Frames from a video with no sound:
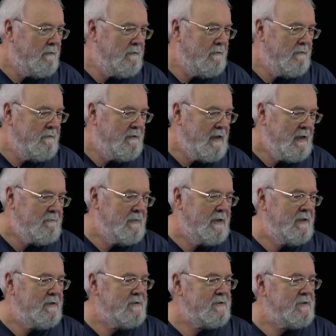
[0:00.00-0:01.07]
That
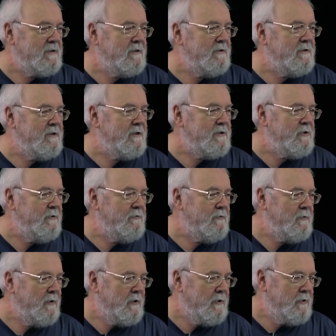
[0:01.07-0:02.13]
means that you
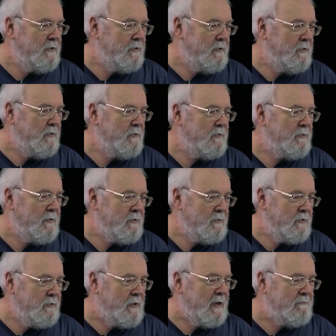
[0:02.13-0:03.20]

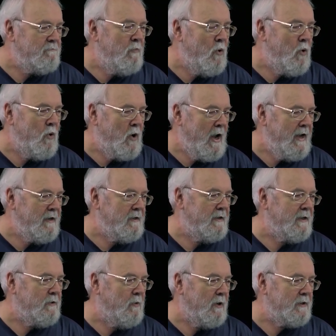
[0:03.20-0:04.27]
get more angle
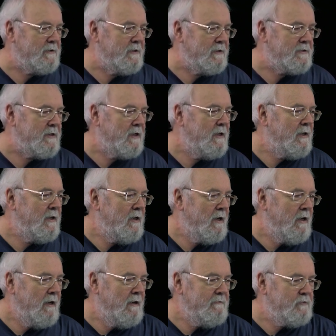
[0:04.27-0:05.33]
equalities.
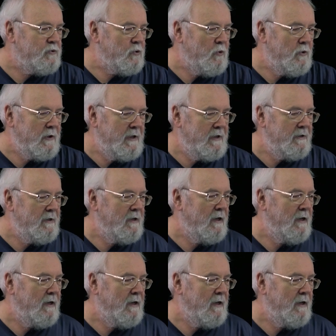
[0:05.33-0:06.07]
I've drawn in